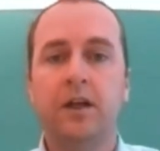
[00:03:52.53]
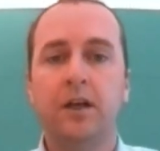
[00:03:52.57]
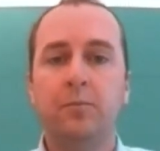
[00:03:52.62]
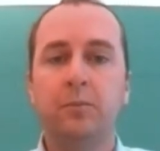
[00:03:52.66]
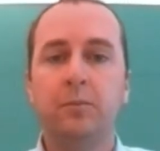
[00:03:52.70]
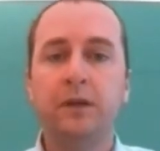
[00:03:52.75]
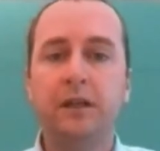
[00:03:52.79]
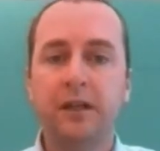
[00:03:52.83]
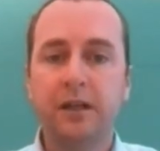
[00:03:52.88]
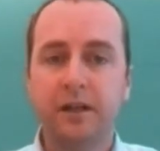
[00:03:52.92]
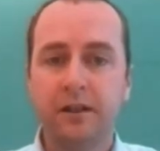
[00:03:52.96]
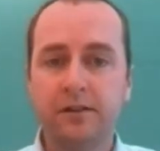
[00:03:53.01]

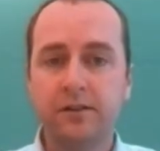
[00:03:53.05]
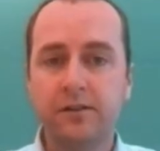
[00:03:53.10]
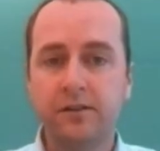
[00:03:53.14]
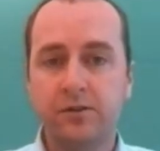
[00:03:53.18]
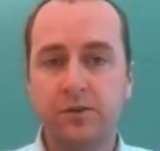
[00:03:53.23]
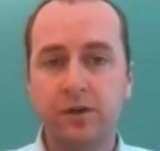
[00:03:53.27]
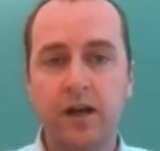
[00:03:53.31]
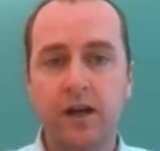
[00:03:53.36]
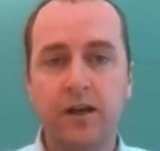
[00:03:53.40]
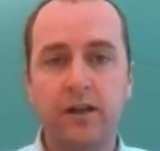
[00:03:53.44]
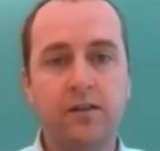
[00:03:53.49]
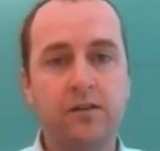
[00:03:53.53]
Because the
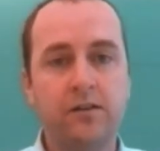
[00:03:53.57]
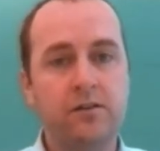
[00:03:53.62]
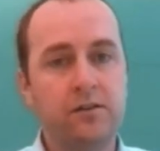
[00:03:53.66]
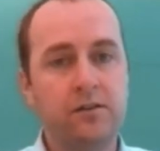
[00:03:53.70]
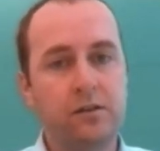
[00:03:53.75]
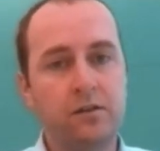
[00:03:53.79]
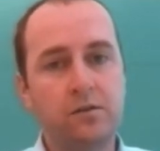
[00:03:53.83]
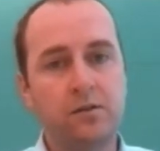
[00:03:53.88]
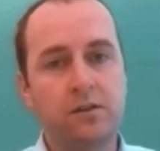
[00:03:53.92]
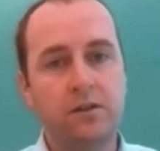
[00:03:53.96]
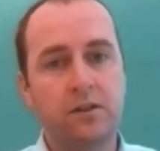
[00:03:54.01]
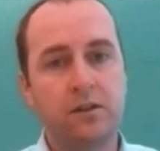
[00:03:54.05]
tracking is
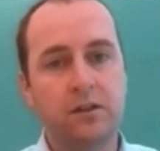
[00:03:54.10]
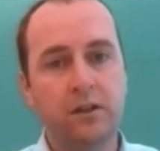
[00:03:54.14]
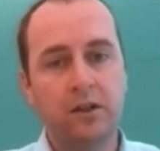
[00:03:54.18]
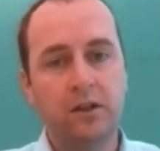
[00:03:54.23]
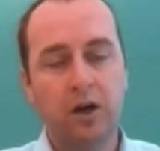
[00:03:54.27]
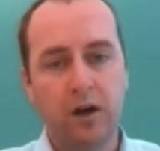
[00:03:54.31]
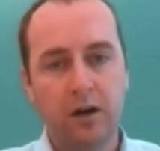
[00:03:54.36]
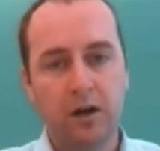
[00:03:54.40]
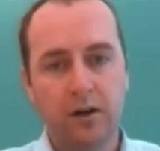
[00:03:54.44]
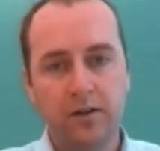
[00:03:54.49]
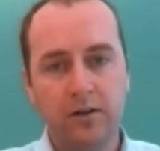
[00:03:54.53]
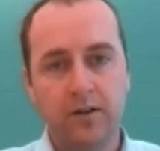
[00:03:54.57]
using the
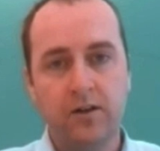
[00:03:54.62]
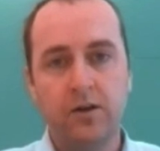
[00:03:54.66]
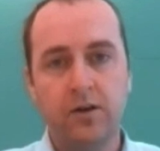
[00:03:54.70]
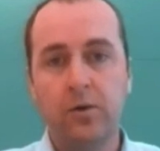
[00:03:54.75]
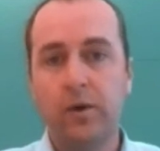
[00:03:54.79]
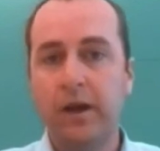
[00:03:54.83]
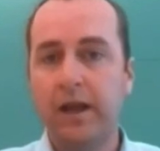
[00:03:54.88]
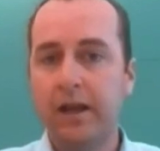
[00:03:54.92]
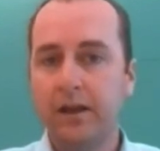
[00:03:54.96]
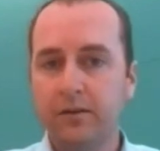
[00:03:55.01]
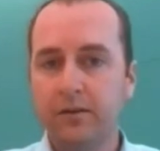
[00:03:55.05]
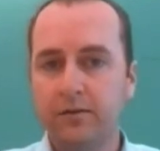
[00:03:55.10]
audio
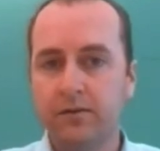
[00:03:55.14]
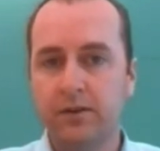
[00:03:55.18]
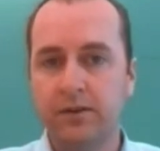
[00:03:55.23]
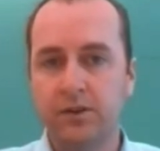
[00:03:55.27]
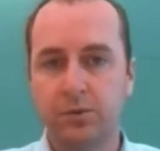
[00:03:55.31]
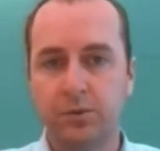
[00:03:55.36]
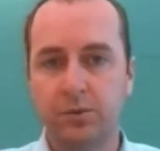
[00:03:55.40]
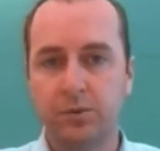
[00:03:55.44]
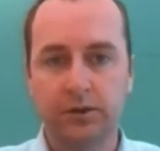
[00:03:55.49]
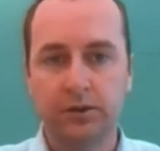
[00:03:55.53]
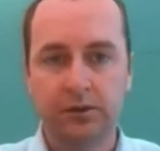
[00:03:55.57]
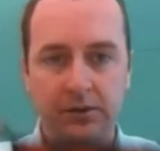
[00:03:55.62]
and
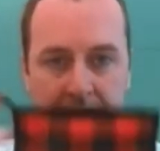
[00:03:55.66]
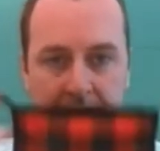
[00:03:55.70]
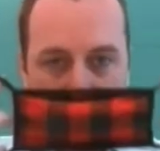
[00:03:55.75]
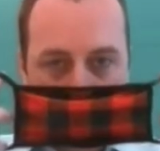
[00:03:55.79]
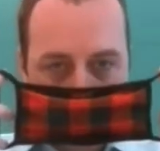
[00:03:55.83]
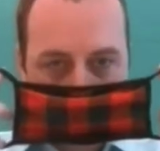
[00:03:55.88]
visual,